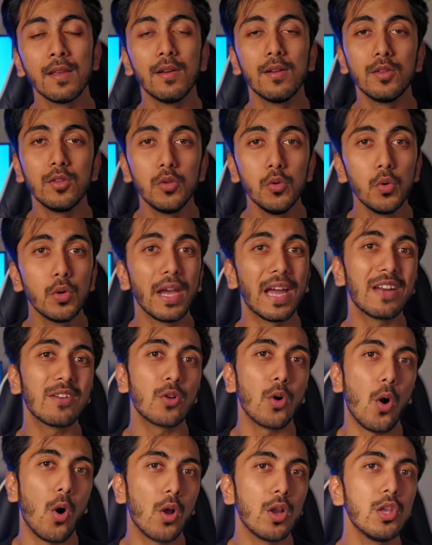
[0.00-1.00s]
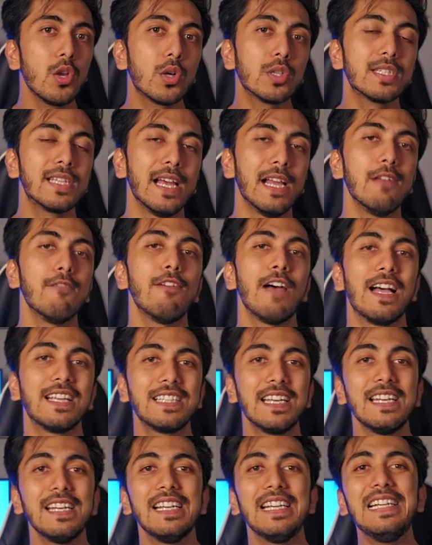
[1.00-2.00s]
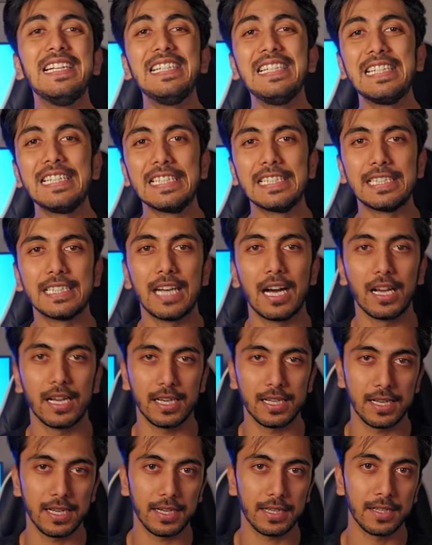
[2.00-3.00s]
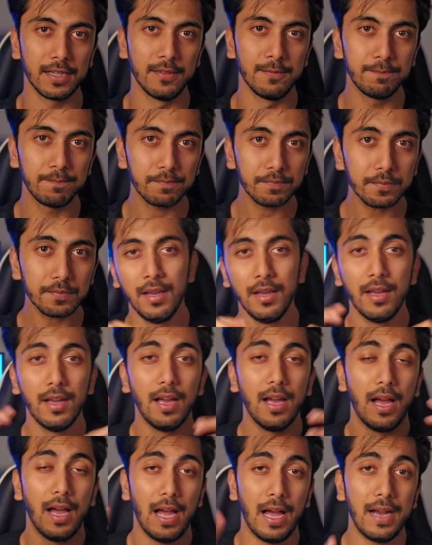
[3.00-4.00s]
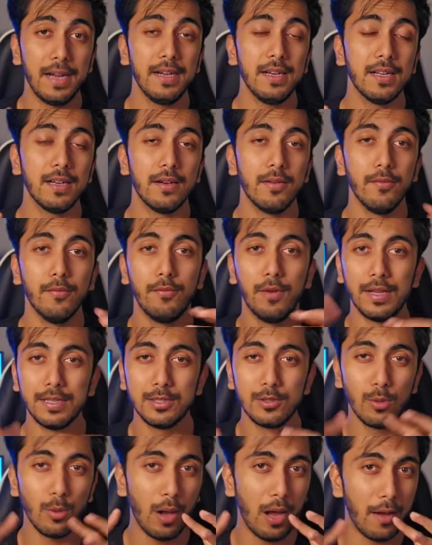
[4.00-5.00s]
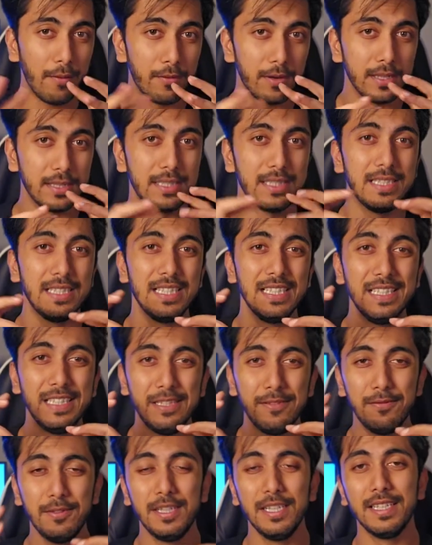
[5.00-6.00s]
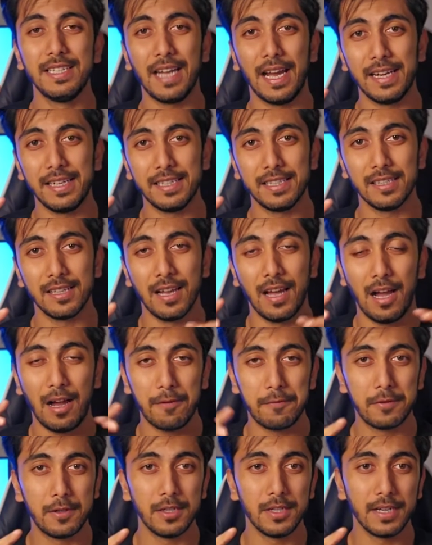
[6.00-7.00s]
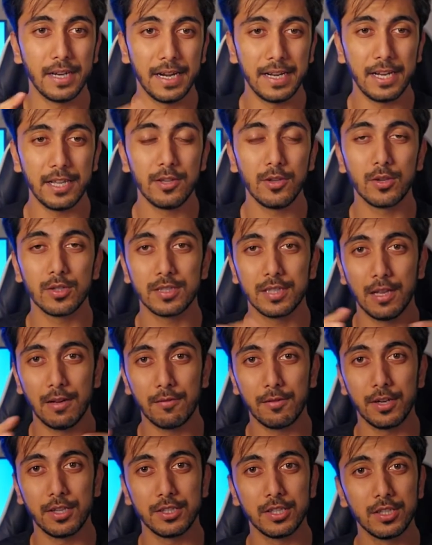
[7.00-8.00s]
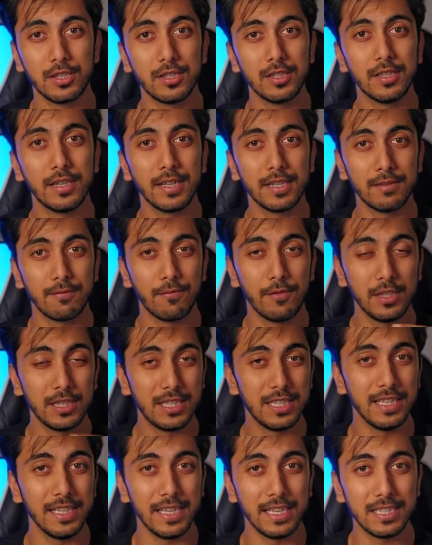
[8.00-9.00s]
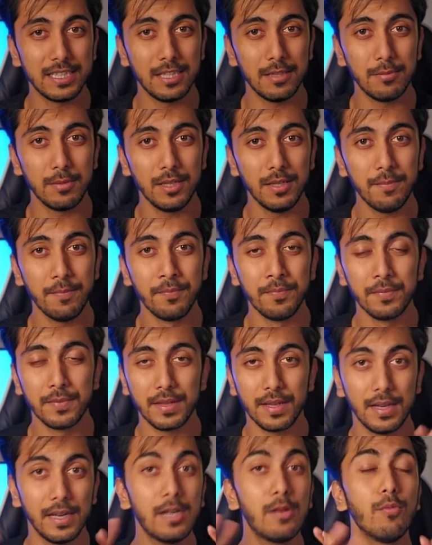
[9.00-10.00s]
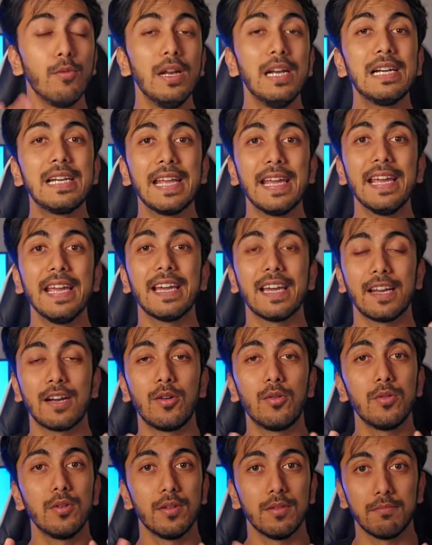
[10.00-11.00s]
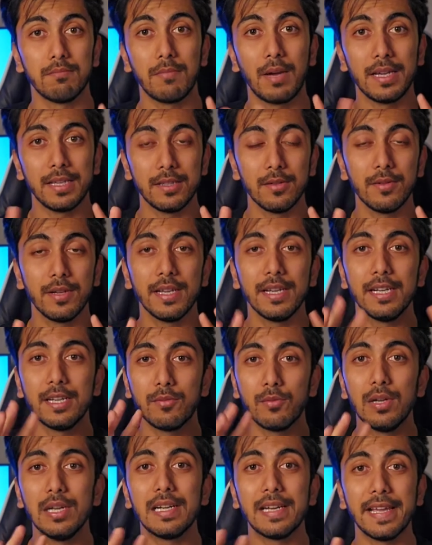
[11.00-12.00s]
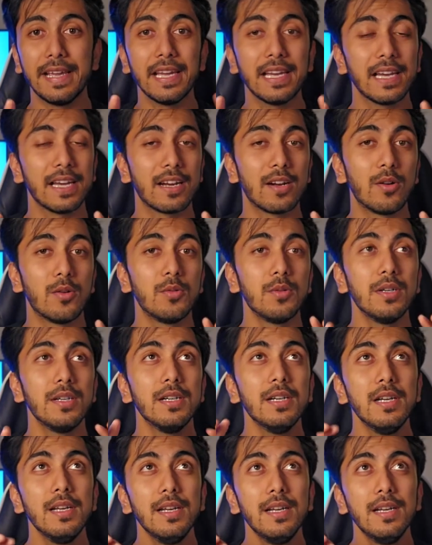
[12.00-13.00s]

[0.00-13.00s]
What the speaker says: you can call yourself as an intern architect. And once you have received the title after getting yourself registered with CACB, it will take around, by the way, it will take around